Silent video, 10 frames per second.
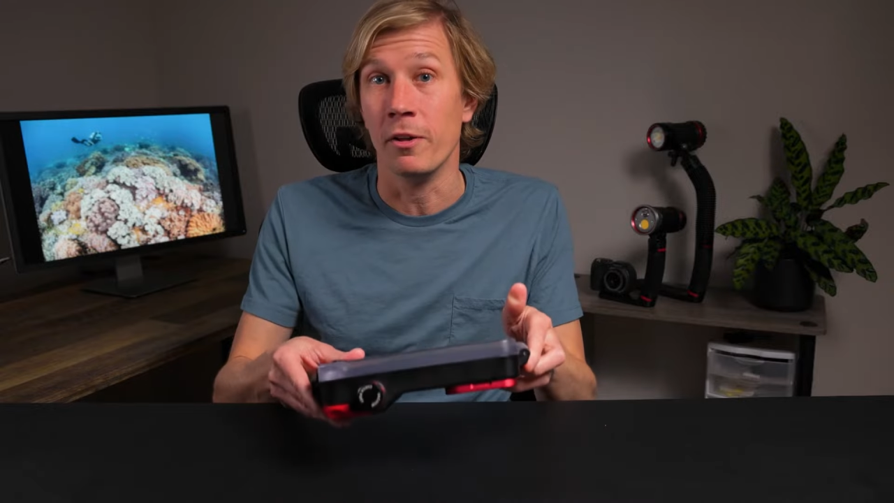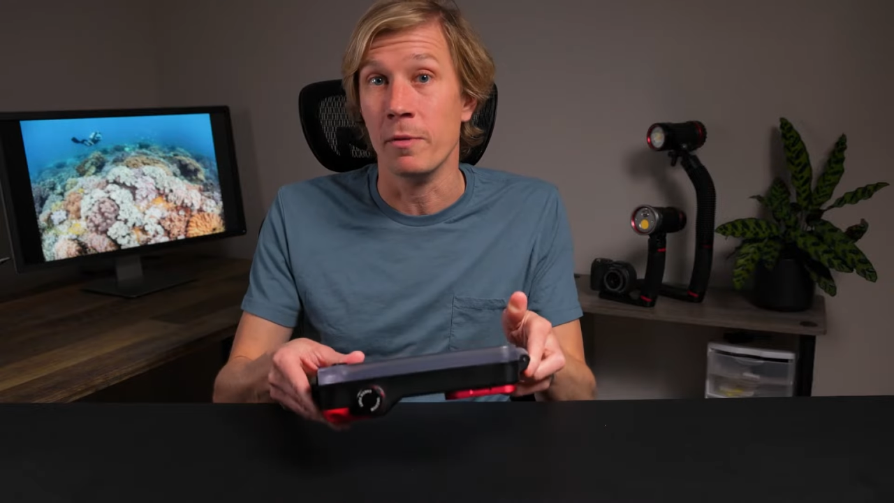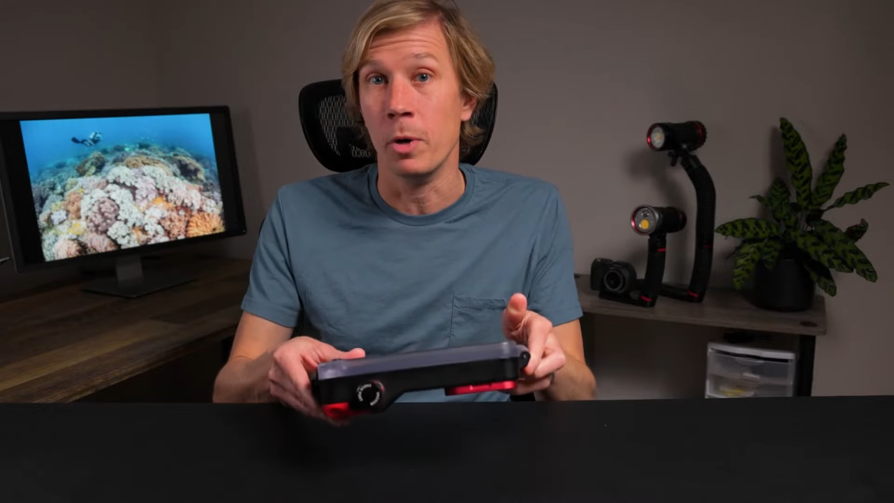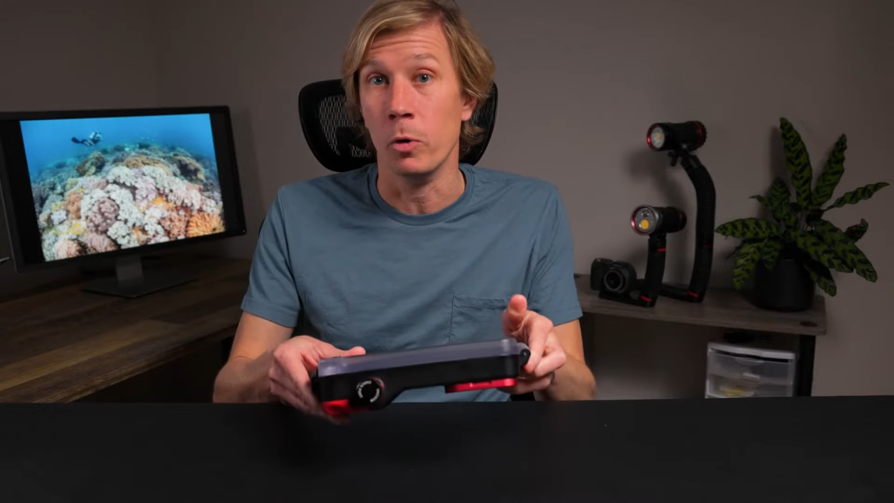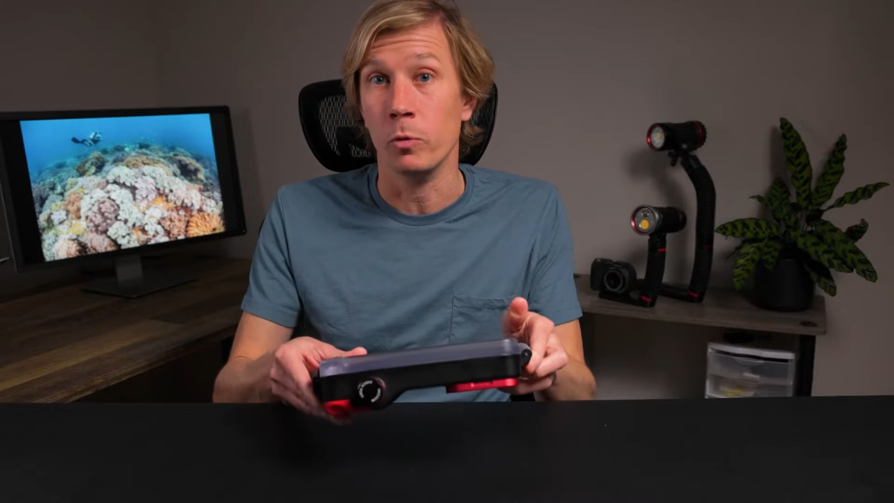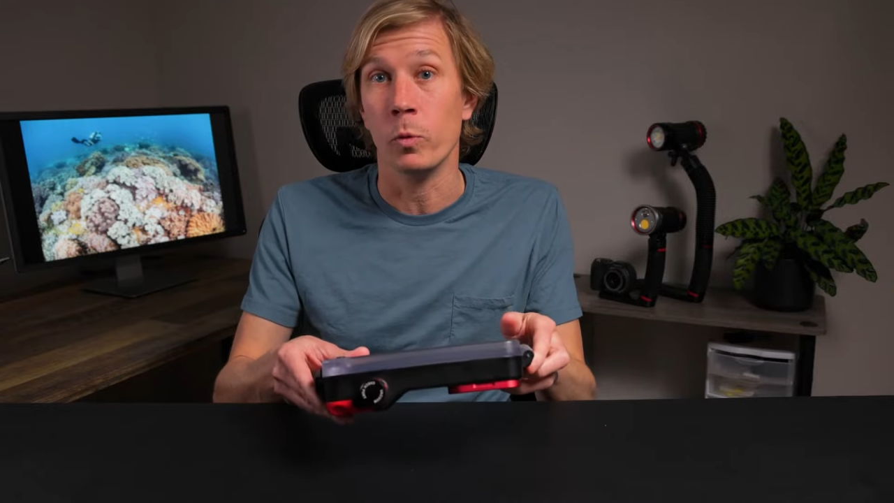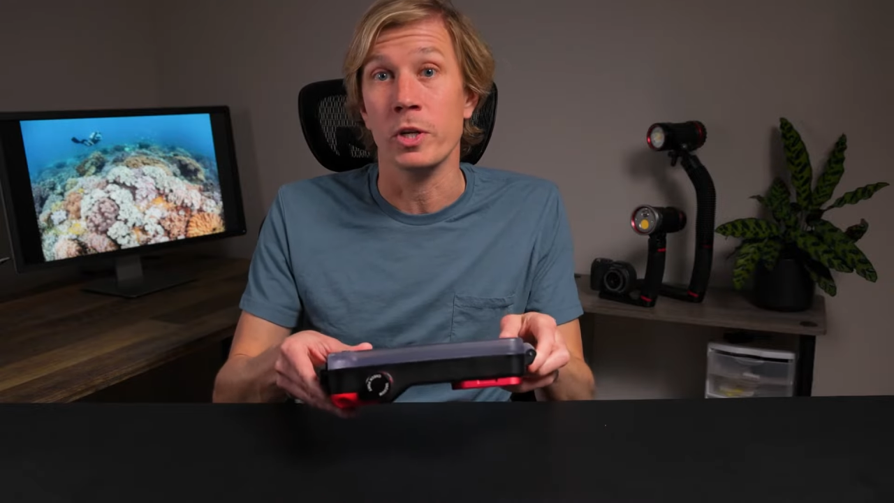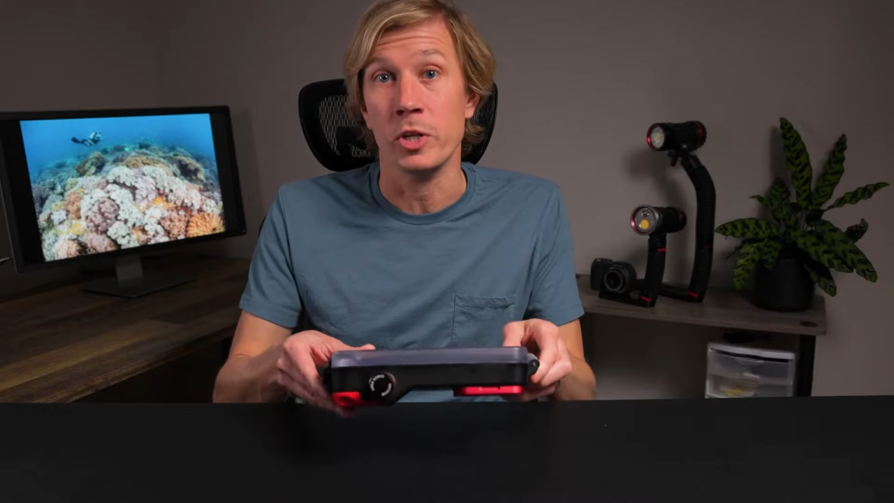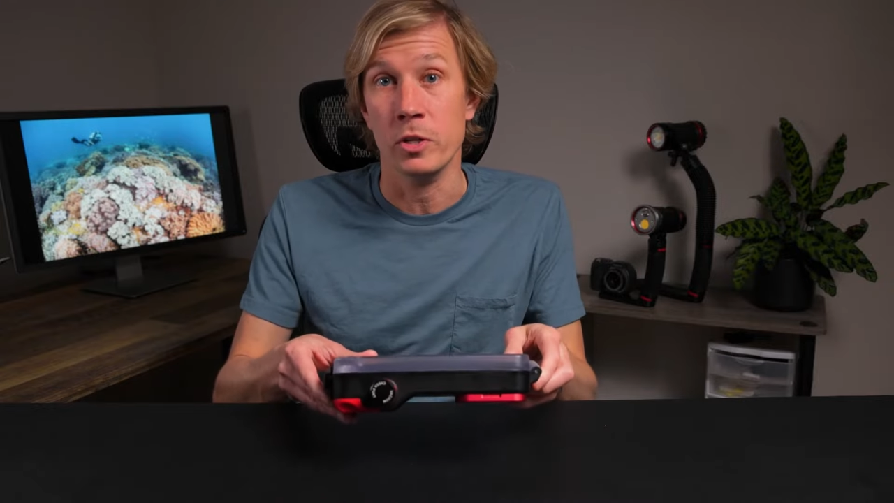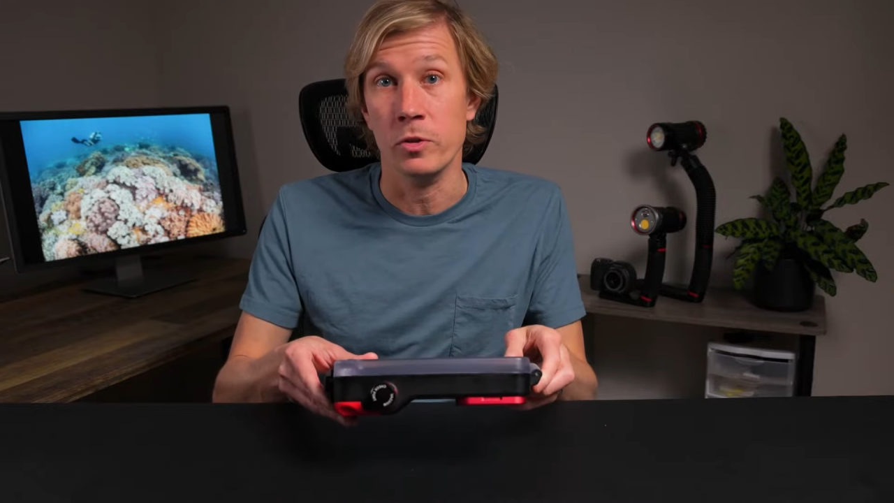the boat where you
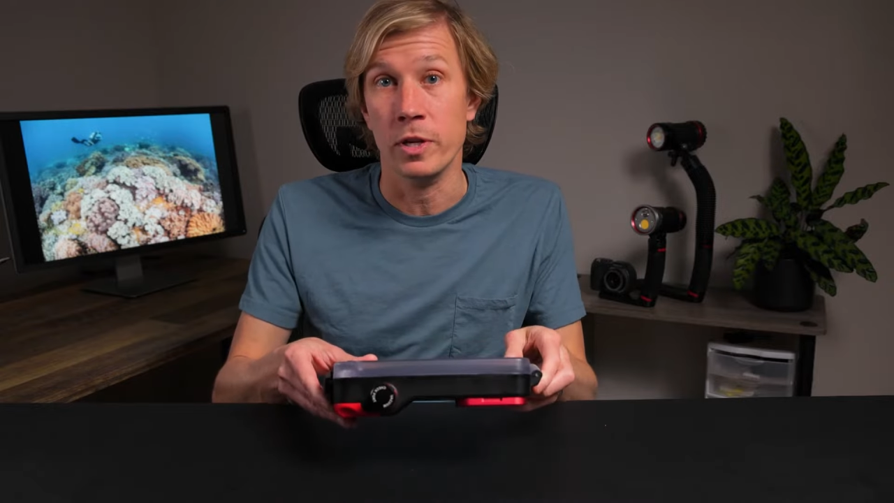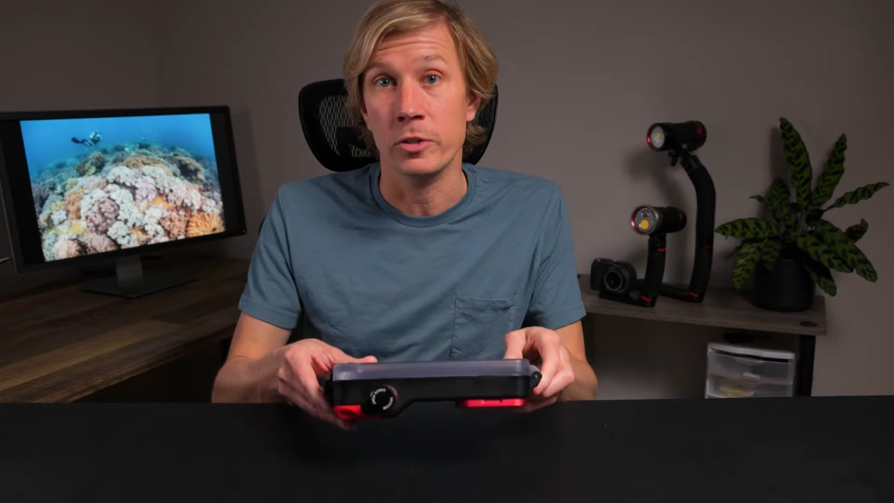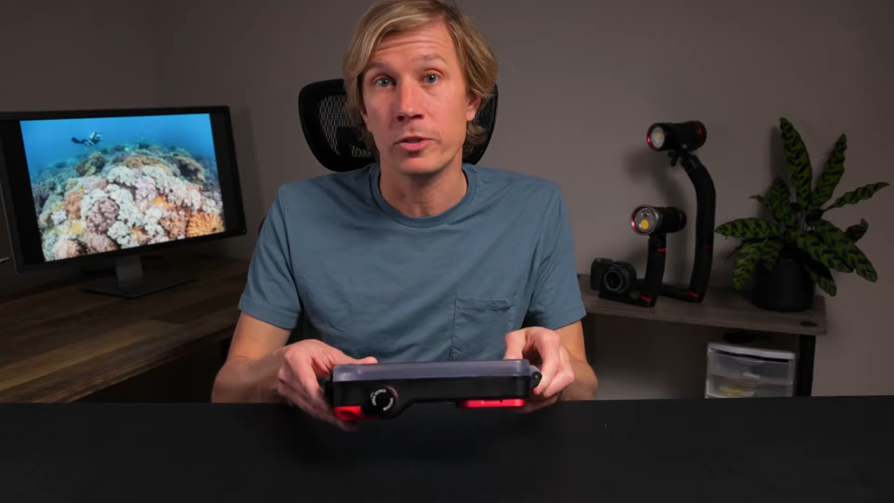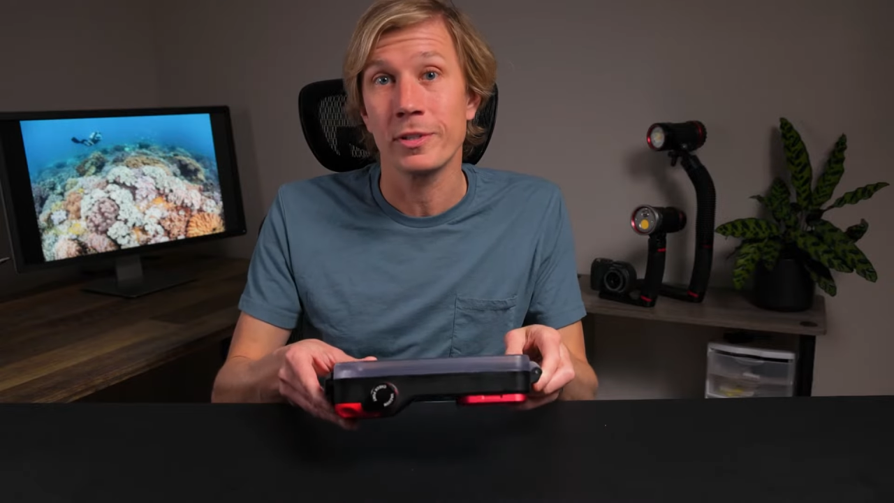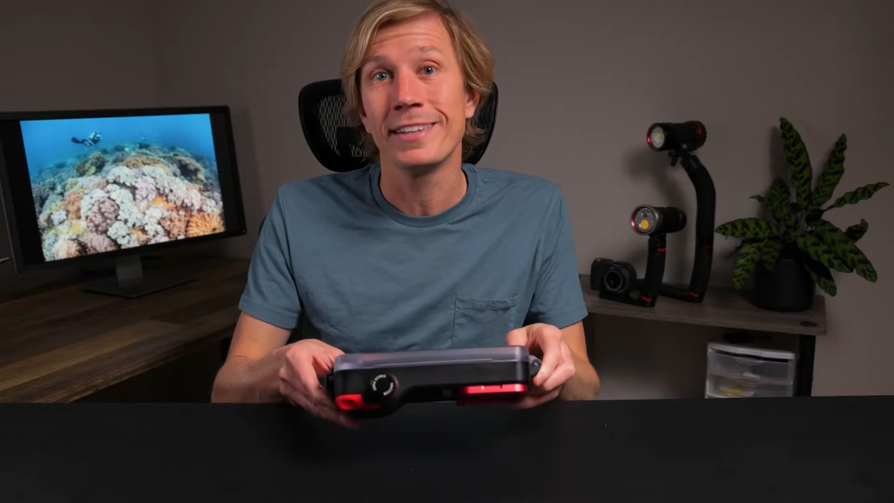can do this.